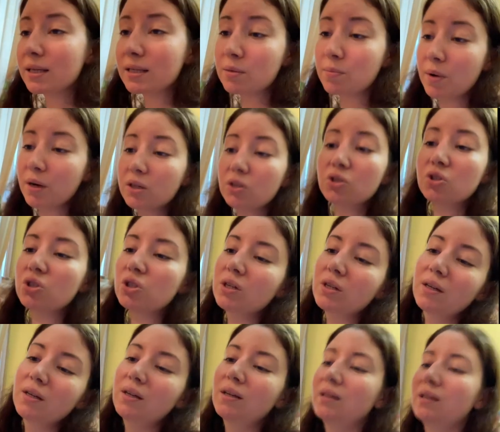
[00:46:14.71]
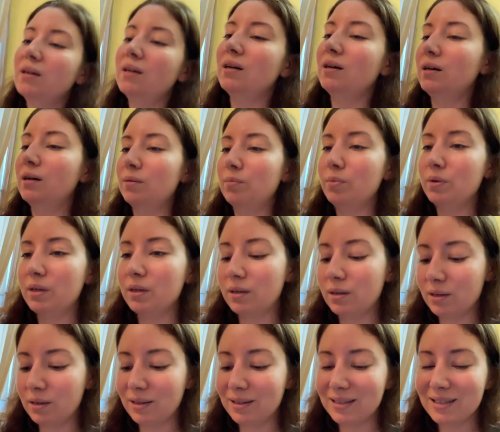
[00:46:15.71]
as much,
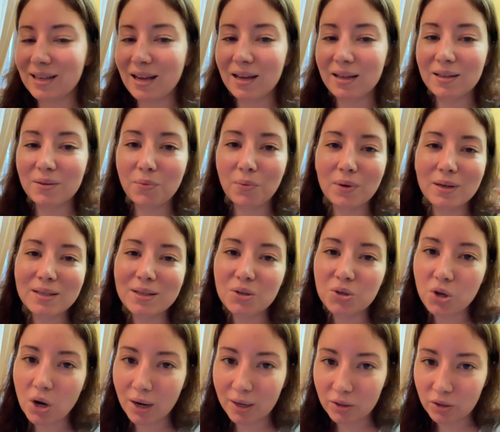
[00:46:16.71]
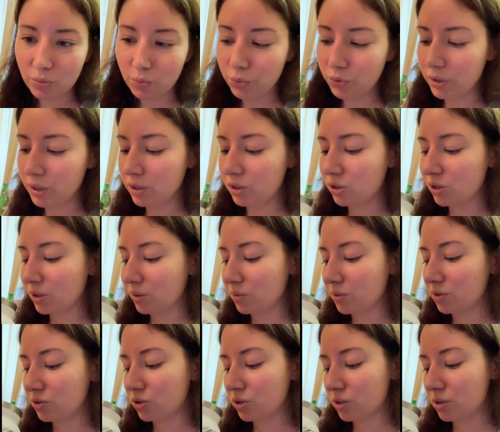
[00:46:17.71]
but because I wasn't trying to preach, I
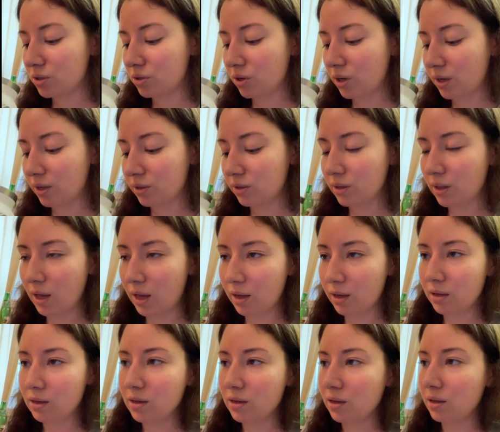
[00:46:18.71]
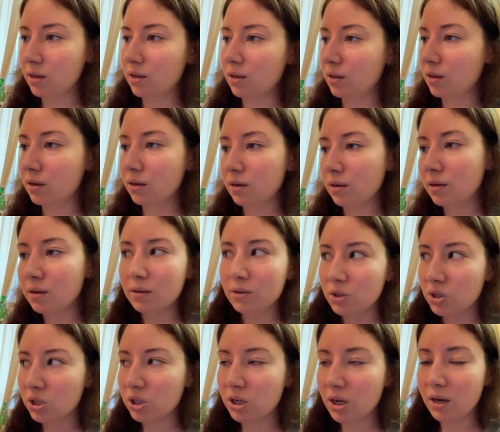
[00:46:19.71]
was just trying to, like,
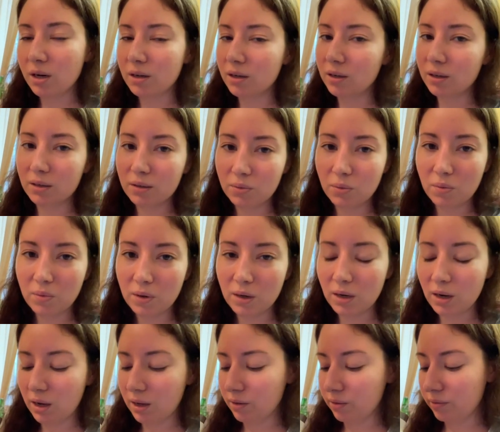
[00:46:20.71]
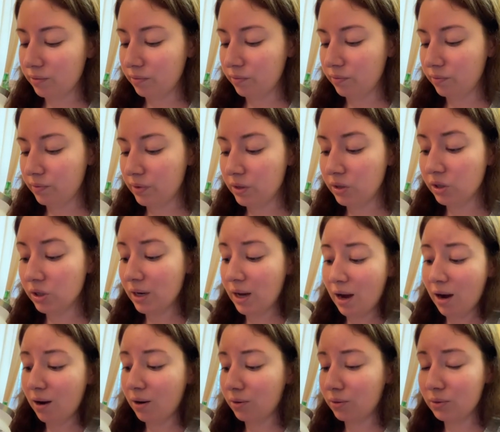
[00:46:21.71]
share what I figured
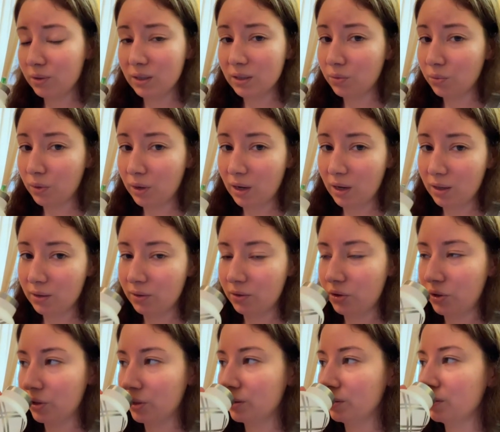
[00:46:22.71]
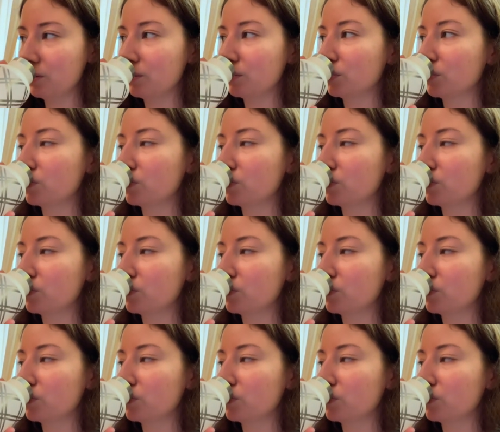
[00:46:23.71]
out and what I learned.